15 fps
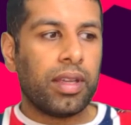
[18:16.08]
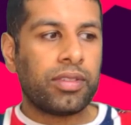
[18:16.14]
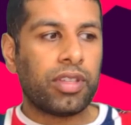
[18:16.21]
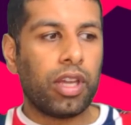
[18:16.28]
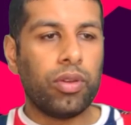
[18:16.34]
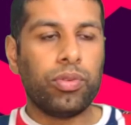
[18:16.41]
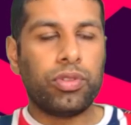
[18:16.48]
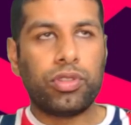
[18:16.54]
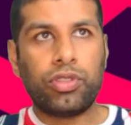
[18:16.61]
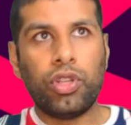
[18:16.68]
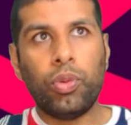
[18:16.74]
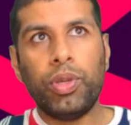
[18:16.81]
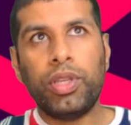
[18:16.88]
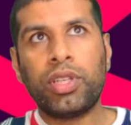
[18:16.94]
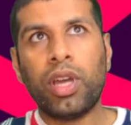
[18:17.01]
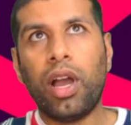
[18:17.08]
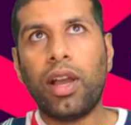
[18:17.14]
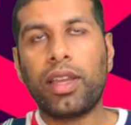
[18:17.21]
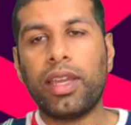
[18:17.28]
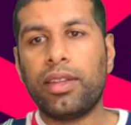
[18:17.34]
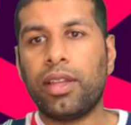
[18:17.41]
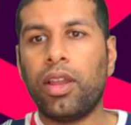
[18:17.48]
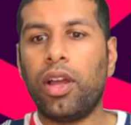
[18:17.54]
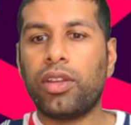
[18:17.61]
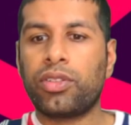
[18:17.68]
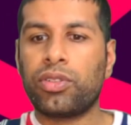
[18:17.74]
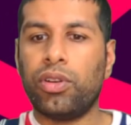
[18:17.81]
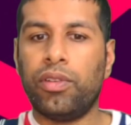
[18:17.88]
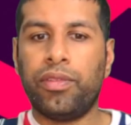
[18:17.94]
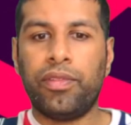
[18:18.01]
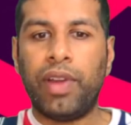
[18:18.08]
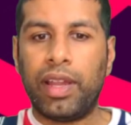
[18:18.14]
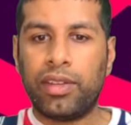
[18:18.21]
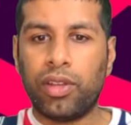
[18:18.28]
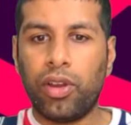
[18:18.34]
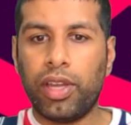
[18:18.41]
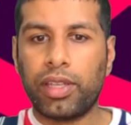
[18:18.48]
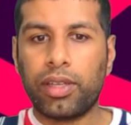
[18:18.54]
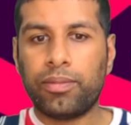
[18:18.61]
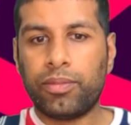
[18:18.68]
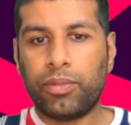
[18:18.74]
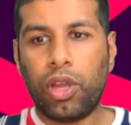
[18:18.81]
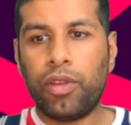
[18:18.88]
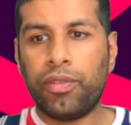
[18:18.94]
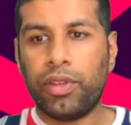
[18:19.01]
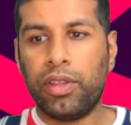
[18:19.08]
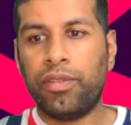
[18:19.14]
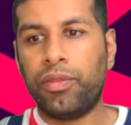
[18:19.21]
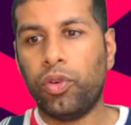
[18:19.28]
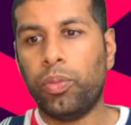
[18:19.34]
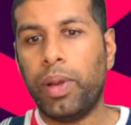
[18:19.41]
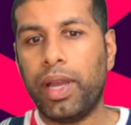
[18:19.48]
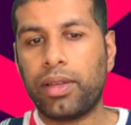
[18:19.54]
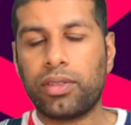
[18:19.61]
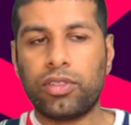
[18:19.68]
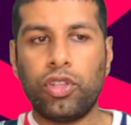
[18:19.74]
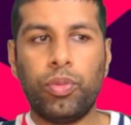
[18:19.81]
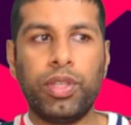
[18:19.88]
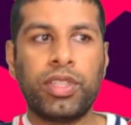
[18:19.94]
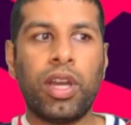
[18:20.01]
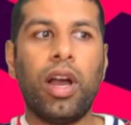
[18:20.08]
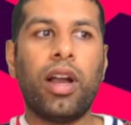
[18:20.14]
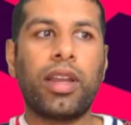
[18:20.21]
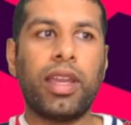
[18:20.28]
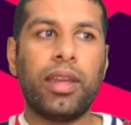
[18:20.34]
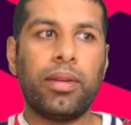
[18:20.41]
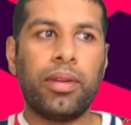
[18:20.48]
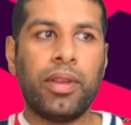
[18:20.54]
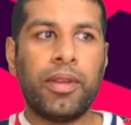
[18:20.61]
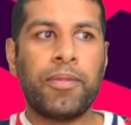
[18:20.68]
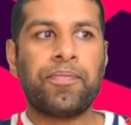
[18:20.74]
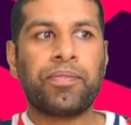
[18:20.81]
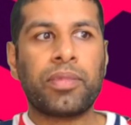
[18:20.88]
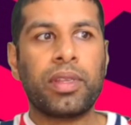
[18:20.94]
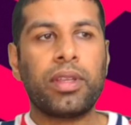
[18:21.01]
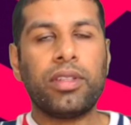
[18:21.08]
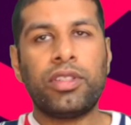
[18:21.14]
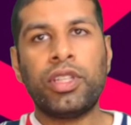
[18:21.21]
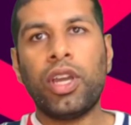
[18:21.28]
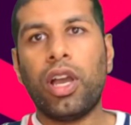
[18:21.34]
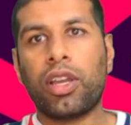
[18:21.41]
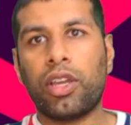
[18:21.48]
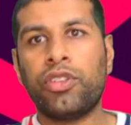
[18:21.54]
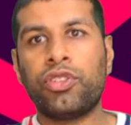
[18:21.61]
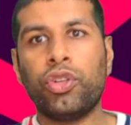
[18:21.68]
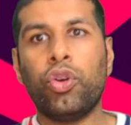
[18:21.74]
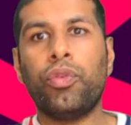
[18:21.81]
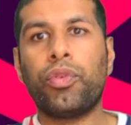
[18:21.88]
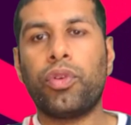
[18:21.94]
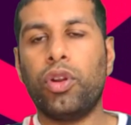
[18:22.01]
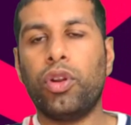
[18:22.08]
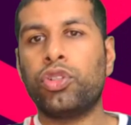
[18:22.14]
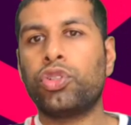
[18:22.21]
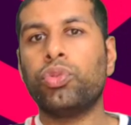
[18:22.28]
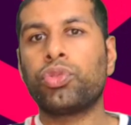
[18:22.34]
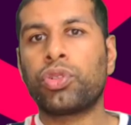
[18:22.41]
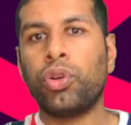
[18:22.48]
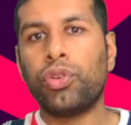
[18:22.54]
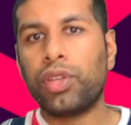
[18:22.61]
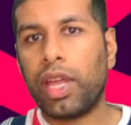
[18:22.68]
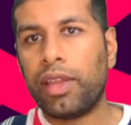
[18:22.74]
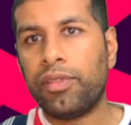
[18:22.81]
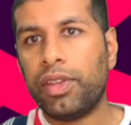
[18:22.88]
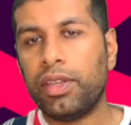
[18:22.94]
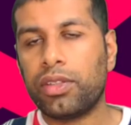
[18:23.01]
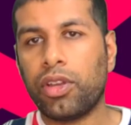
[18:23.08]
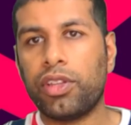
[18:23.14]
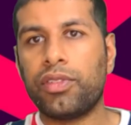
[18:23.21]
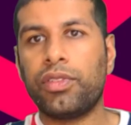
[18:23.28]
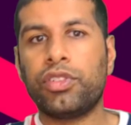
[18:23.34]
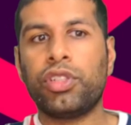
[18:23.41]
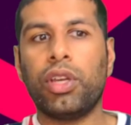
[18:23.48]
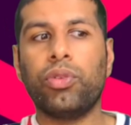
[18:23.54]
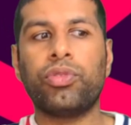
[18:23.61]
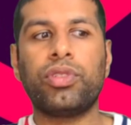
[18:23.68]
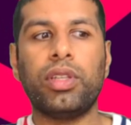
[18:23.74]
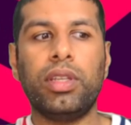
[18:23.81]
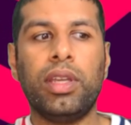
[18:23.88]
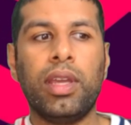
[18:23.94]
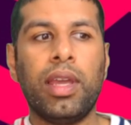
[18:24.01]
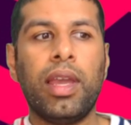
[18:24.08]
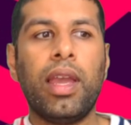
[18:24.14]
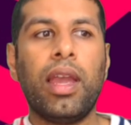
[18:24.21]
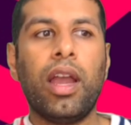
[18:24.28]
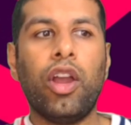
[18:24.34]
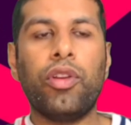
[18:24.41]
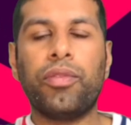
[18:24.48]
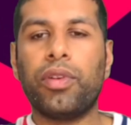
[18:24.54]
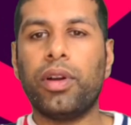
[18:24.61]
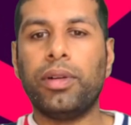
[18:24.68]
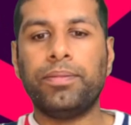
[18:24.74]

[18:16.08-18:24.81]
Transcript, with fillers: So do we target the likes of Van Dijk over the fullbacks? Do we target Thiago Silva or Jules Koundé if he signs for Chelsea over